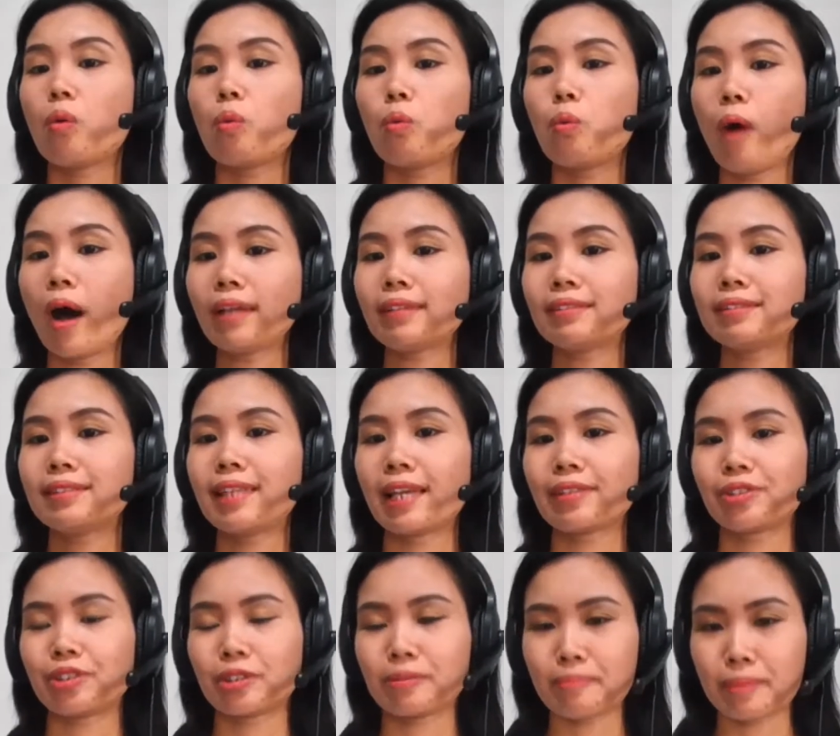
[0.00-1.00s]
What
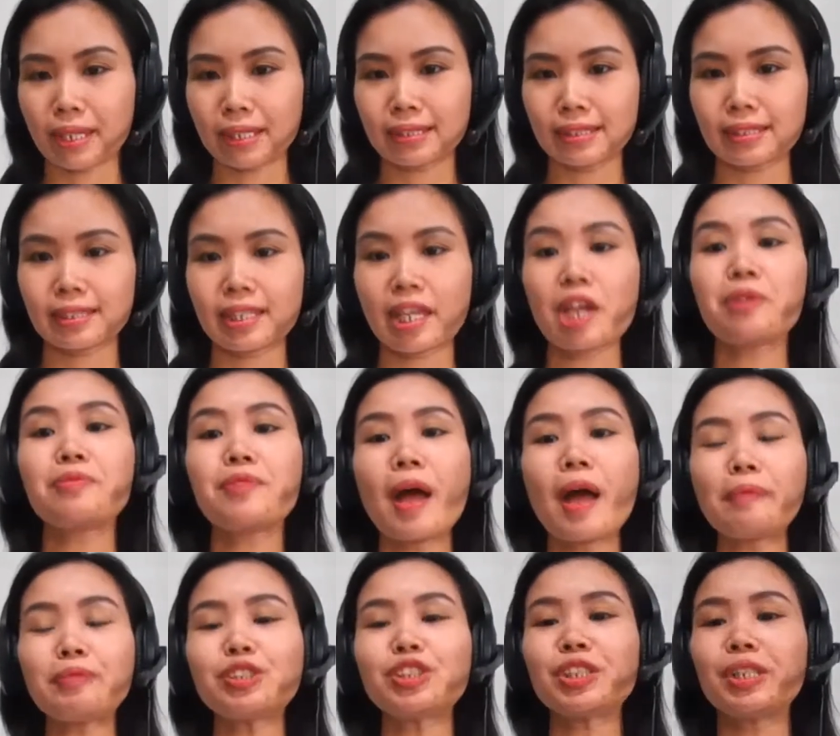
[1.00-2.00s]
determines
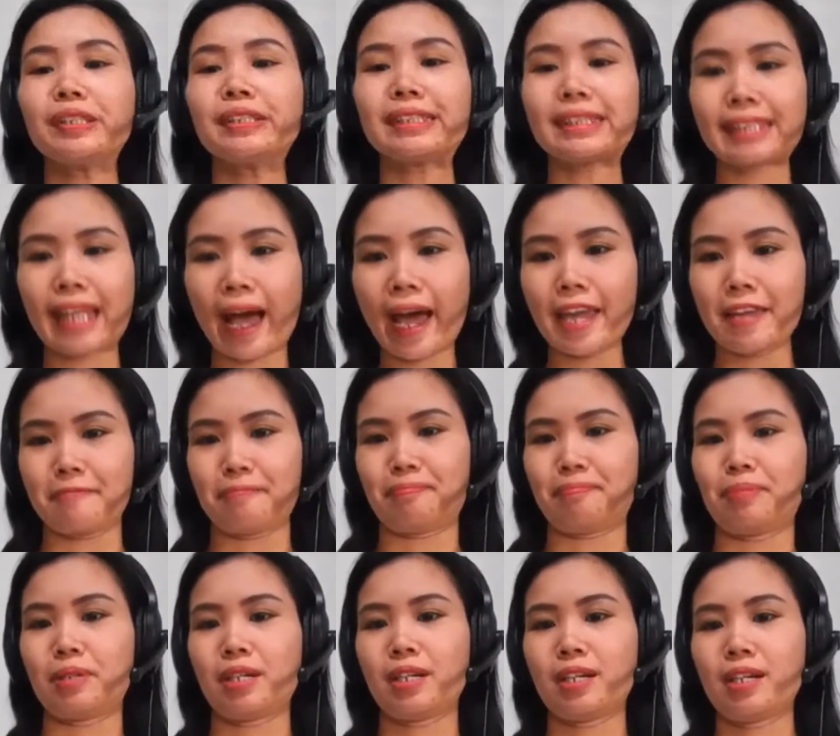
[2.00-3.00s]
eruption type?
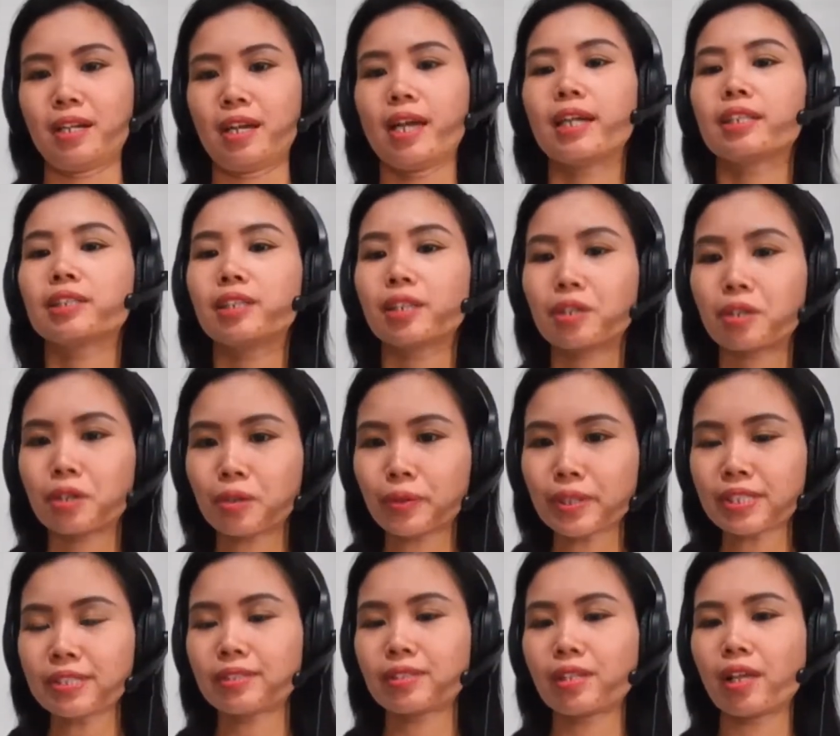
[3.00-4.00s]
The
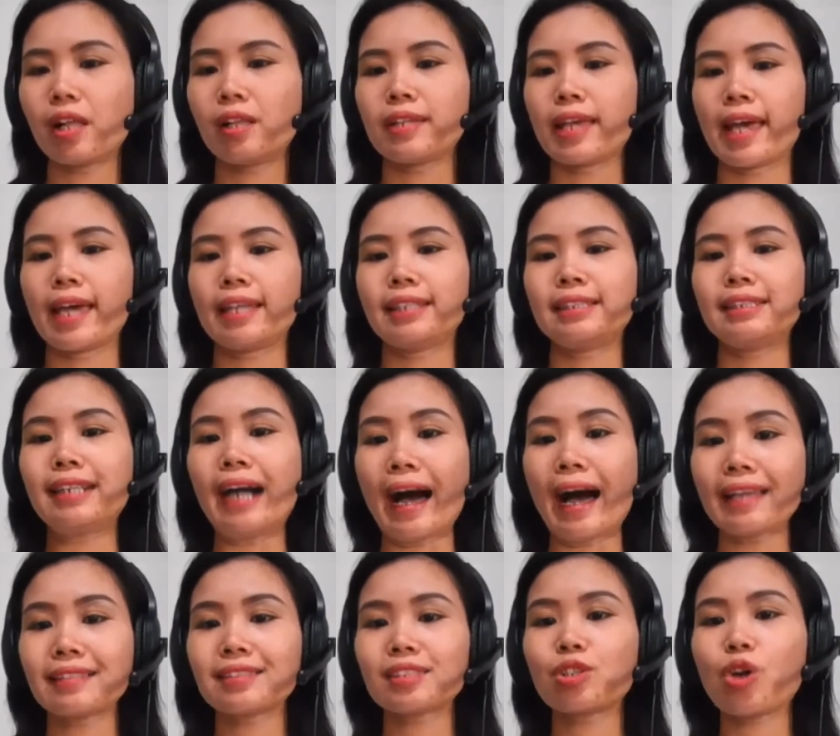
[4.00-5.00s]
crystal and
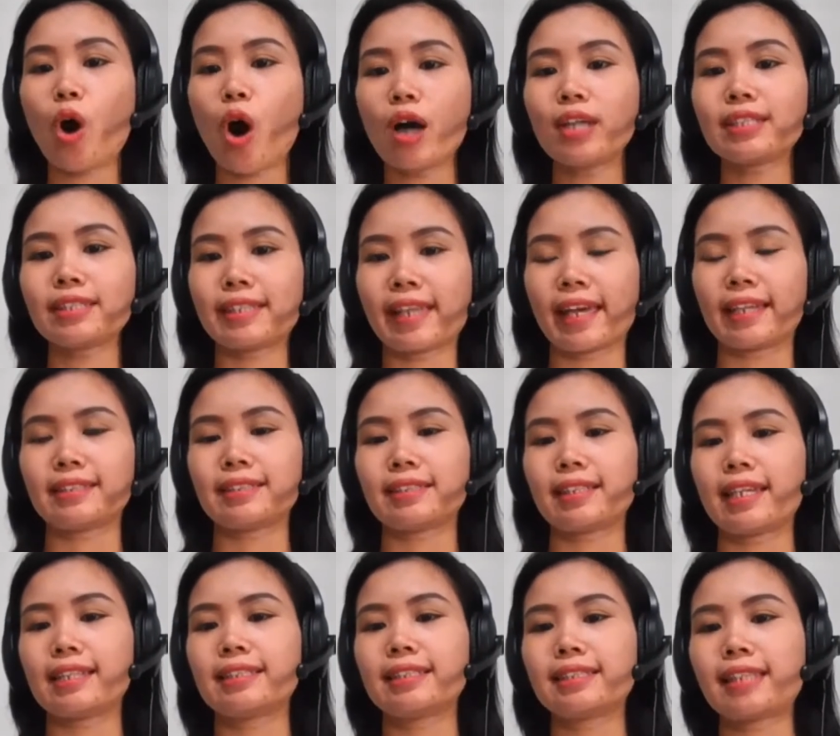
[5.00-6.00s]
gas content
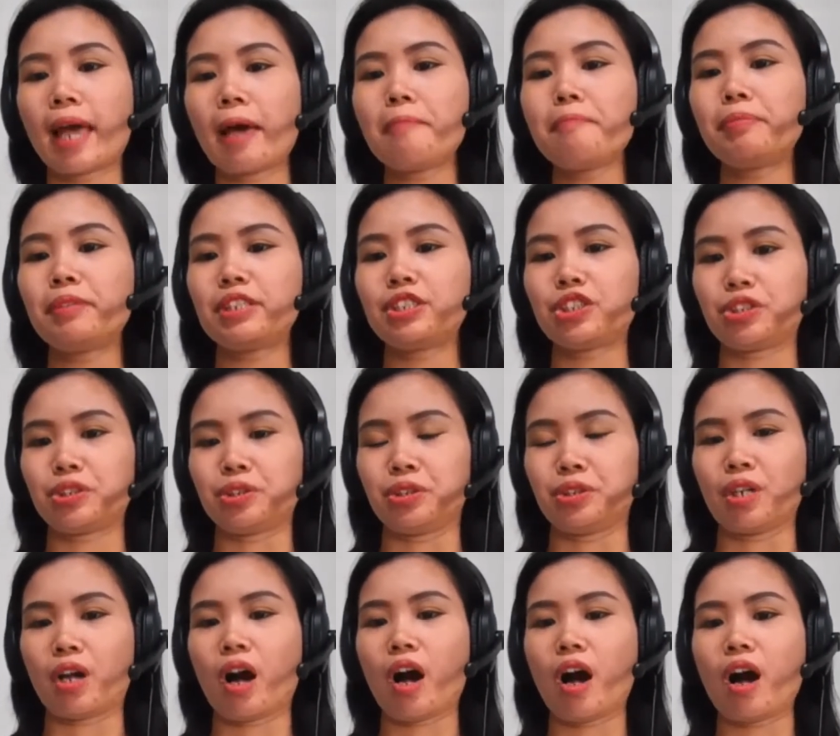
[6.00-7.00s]
and
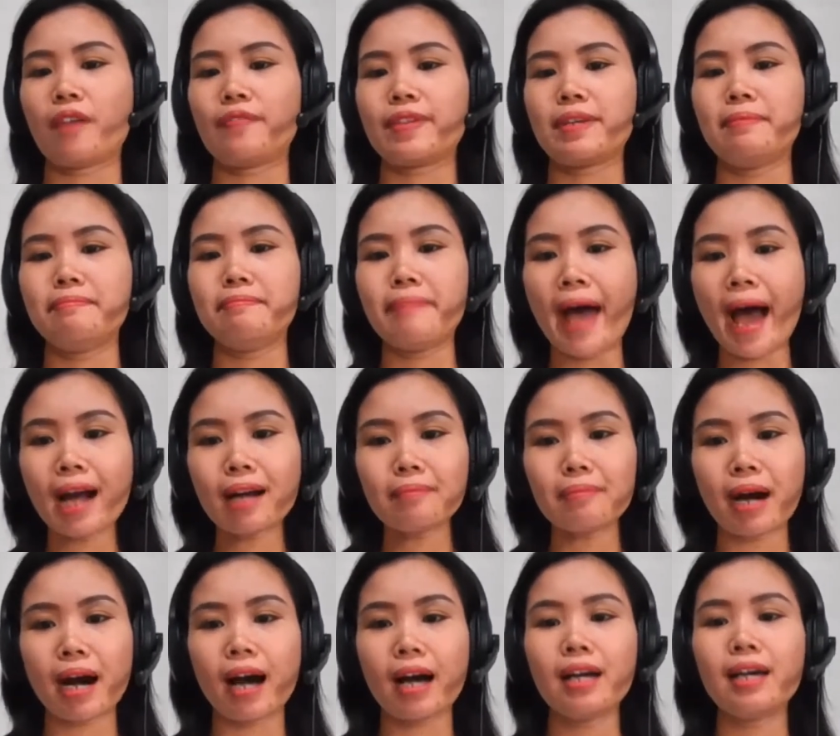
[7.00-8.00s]
temperature of a
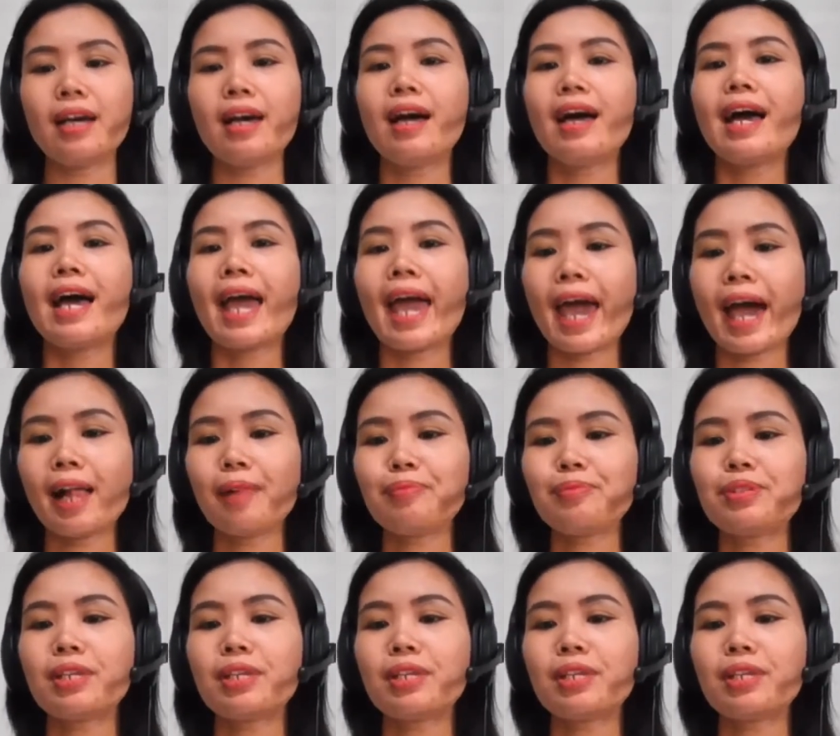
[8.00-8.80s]
magma help